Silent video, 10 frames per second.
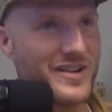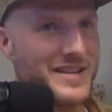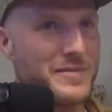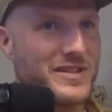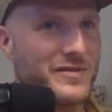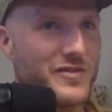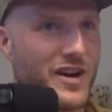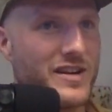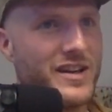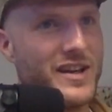
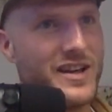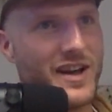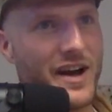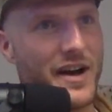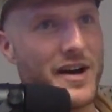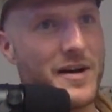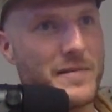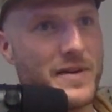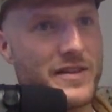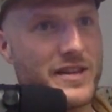fund
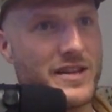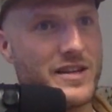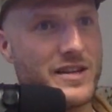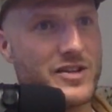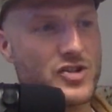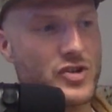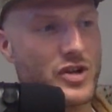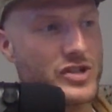the construction